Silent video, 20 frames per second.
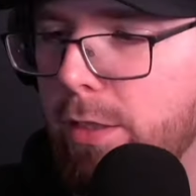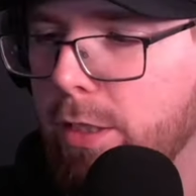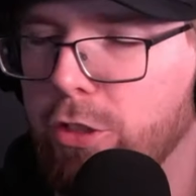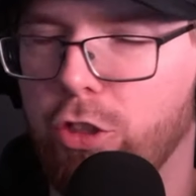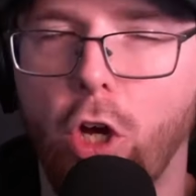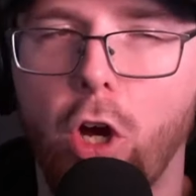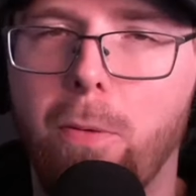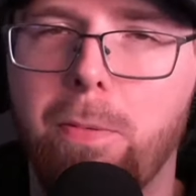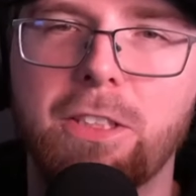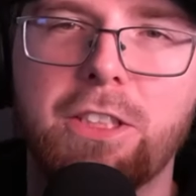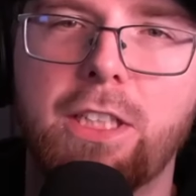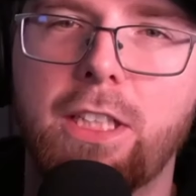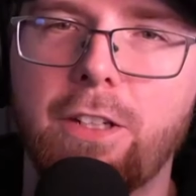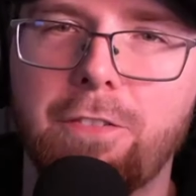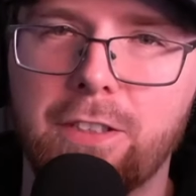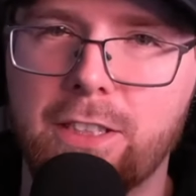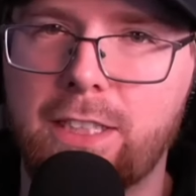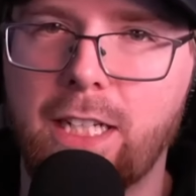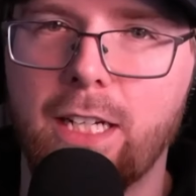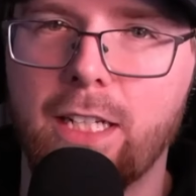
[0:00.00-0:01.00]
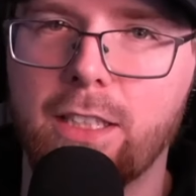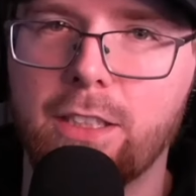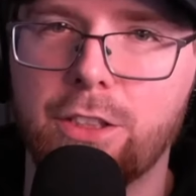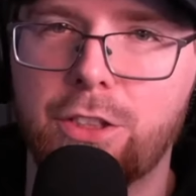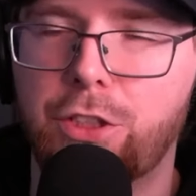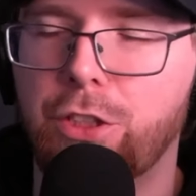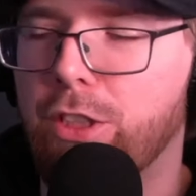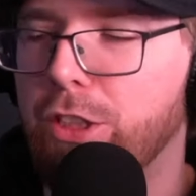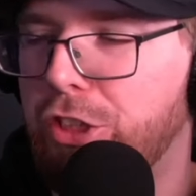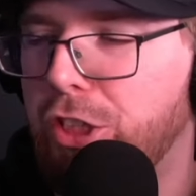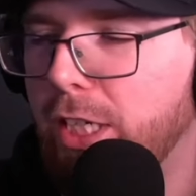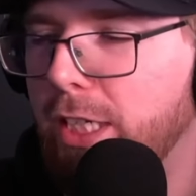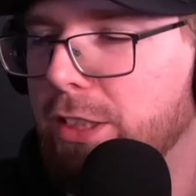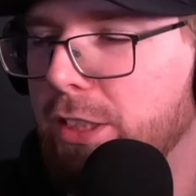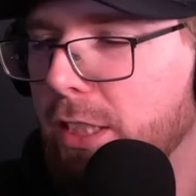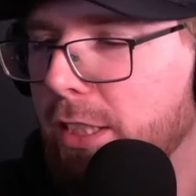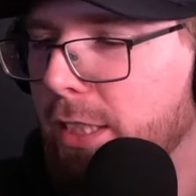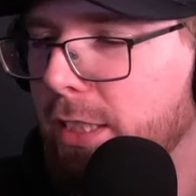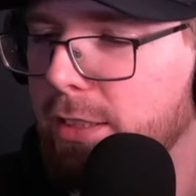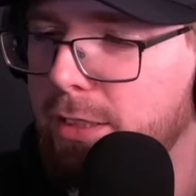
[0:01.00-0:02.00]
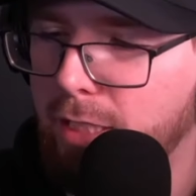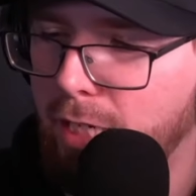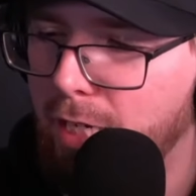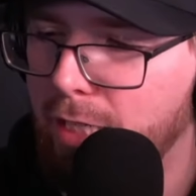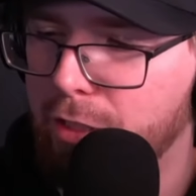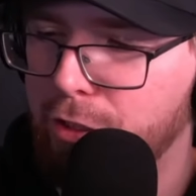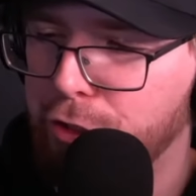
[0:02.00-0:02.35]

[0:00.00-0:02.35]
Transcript: There's a whole bunch of different settings you can change on the inside